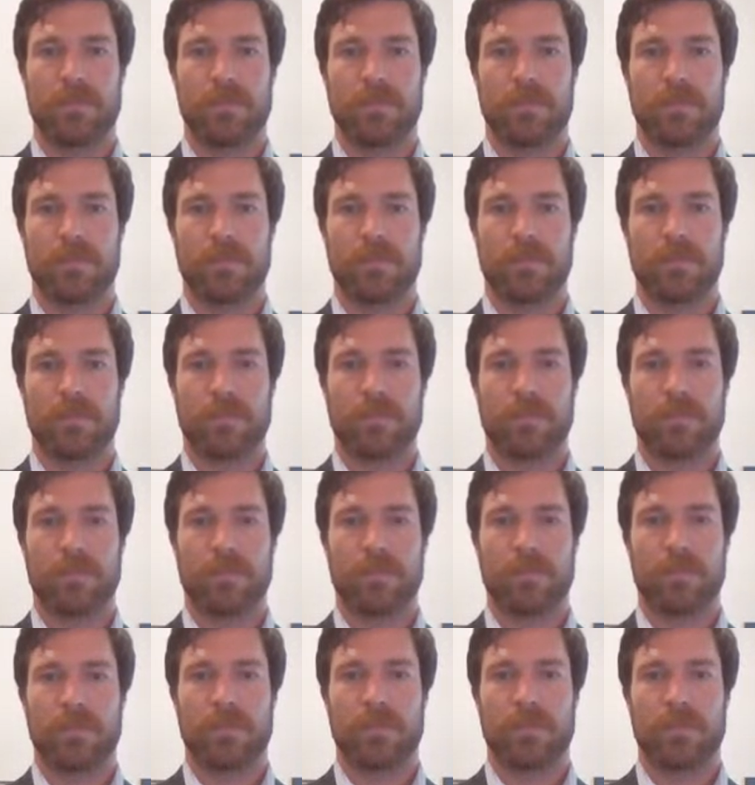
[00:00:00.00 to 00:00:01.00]

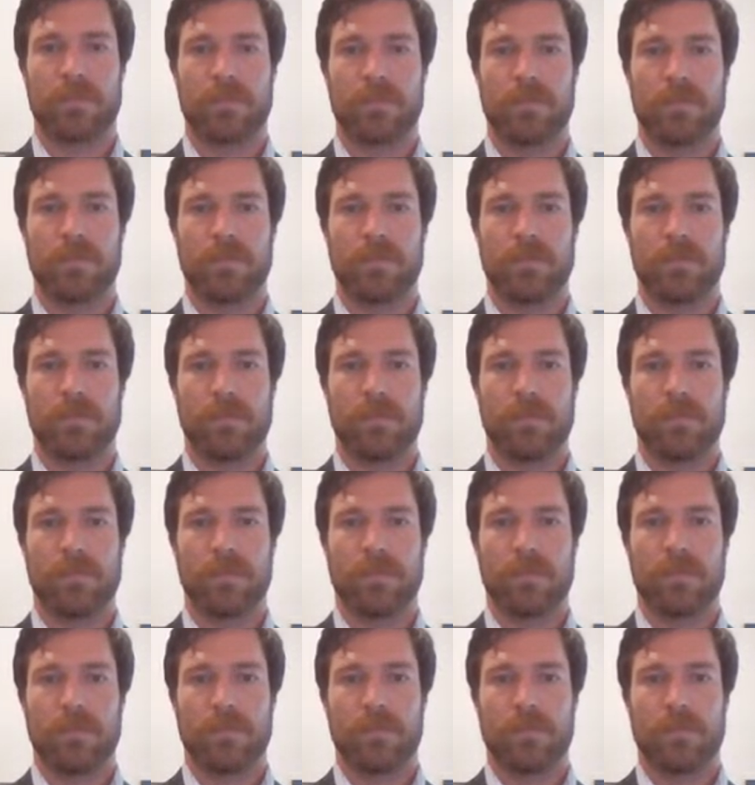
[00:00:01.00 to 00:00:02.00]

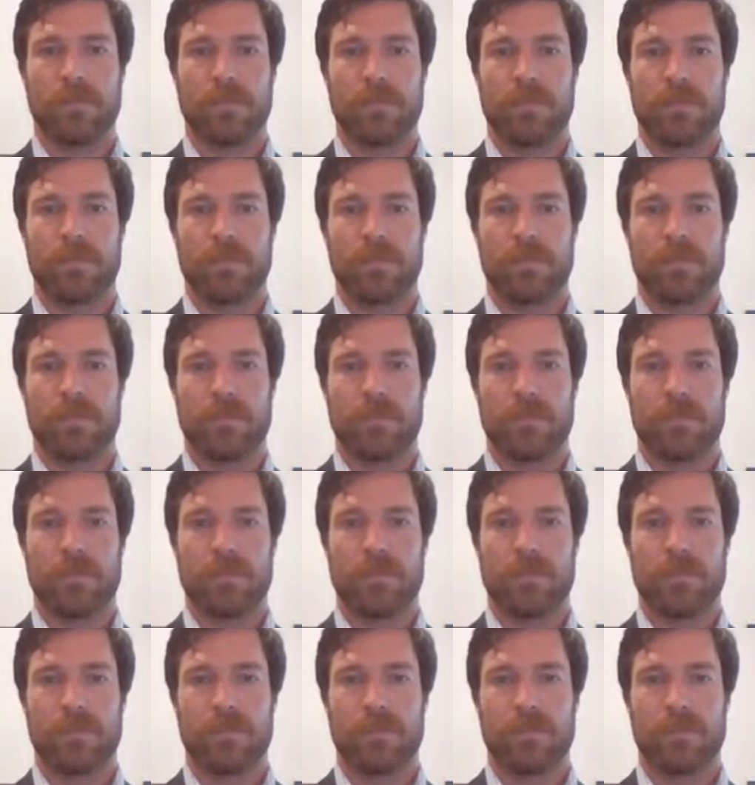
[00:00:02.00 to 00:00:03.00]

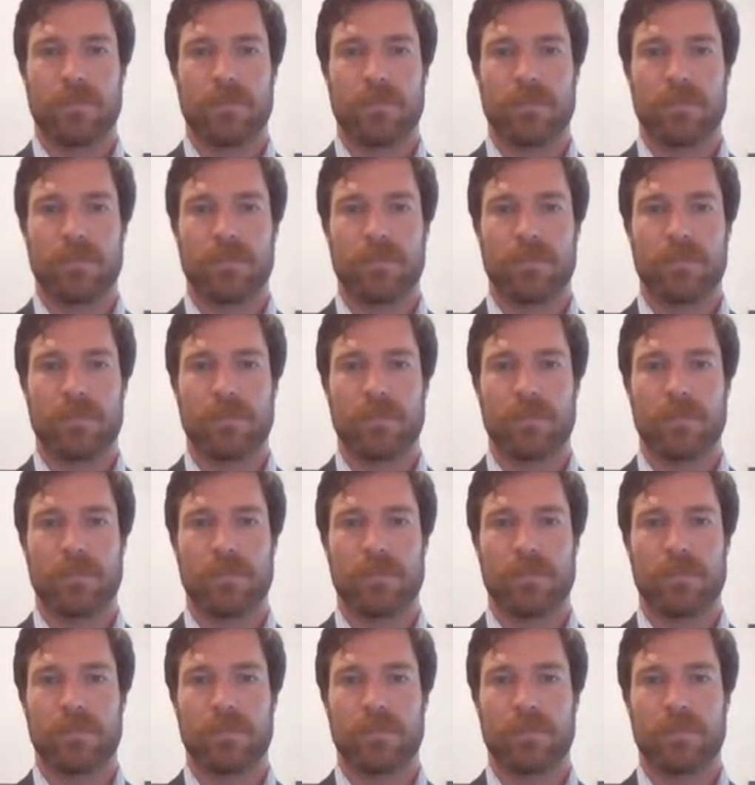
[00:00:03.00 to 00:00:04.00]

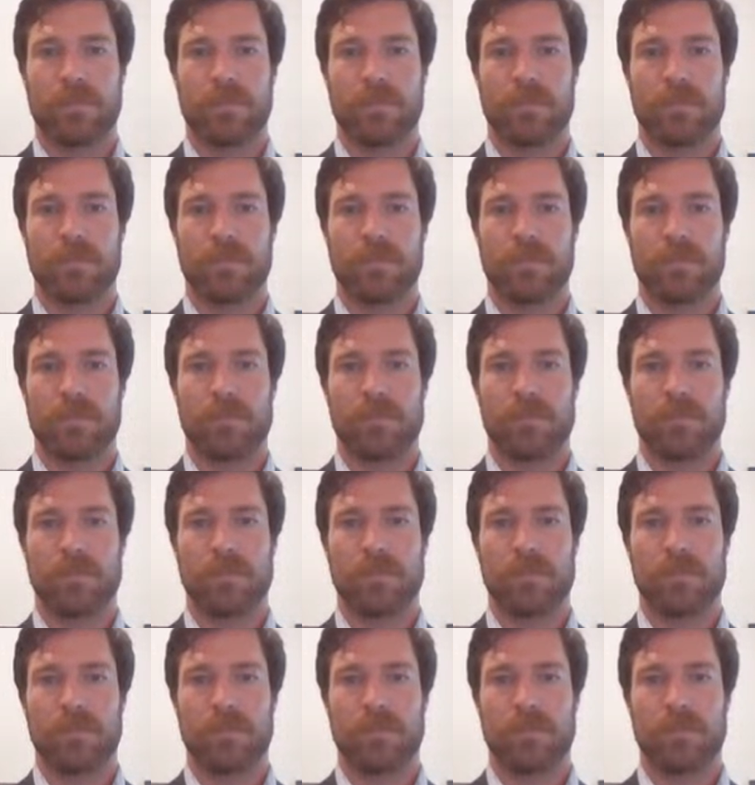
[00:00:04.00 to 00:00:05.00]

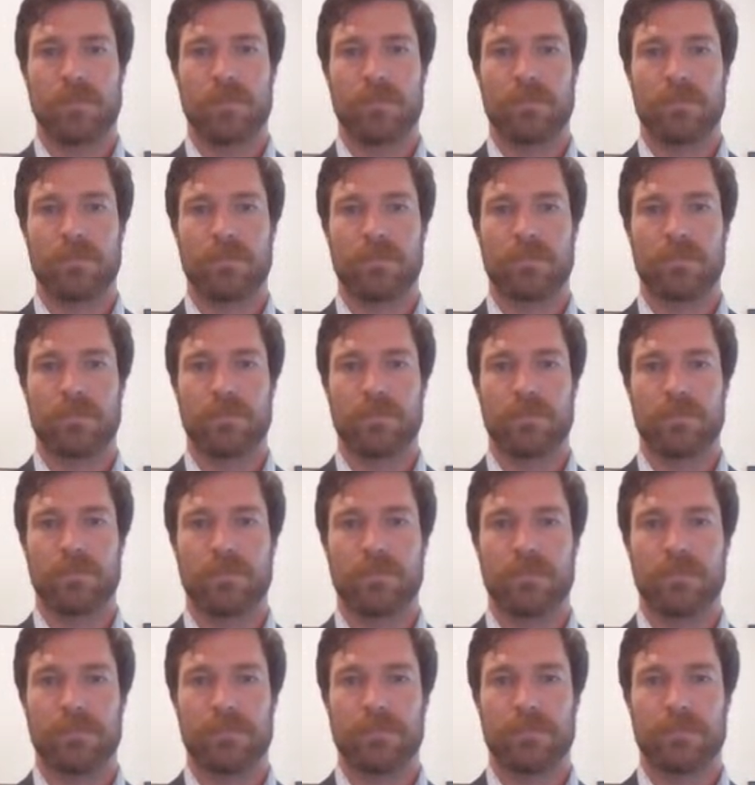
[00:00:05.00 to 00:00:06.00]

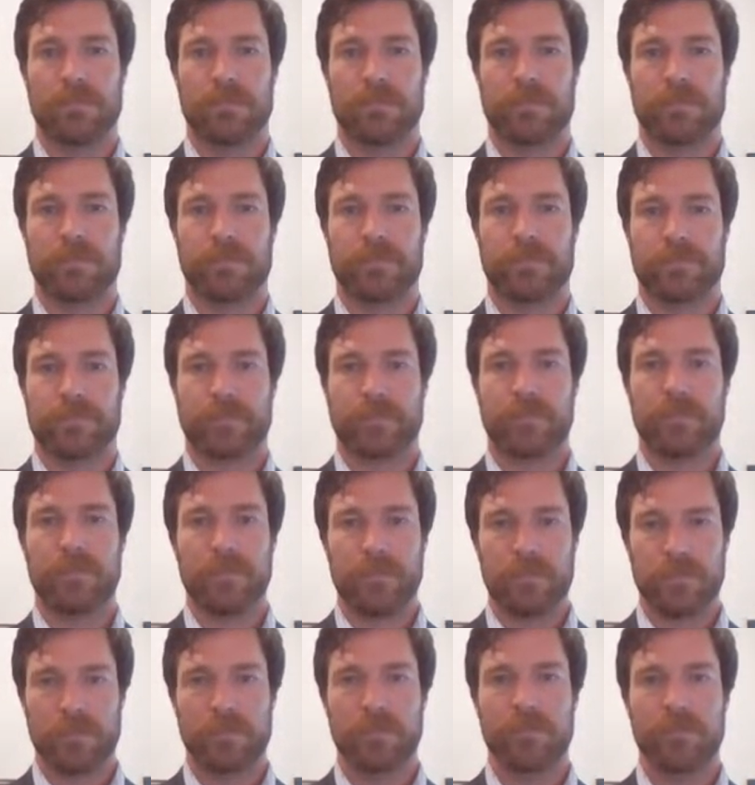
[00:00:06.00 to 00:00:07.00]

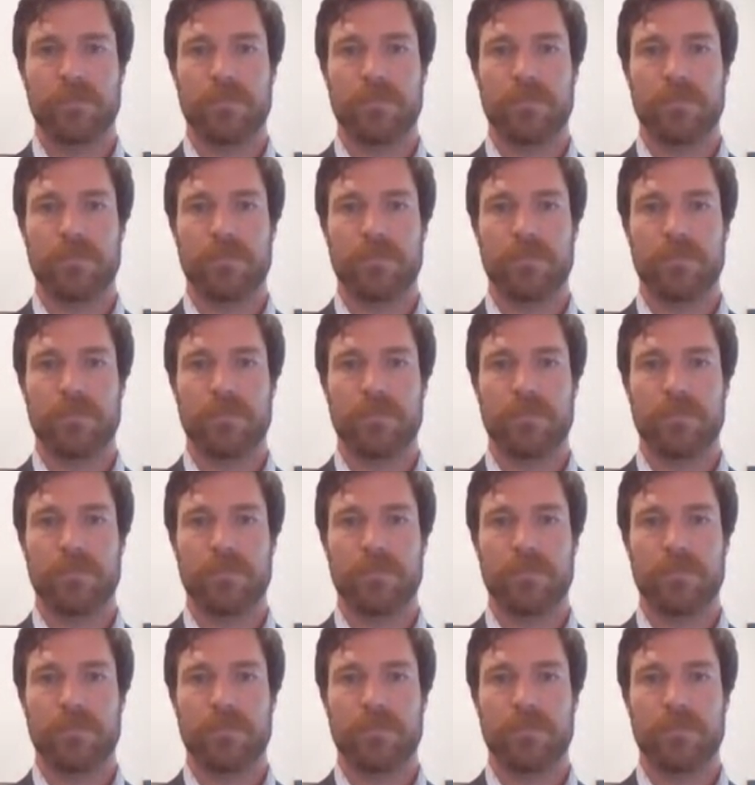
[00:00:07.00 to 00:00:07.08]
(silent)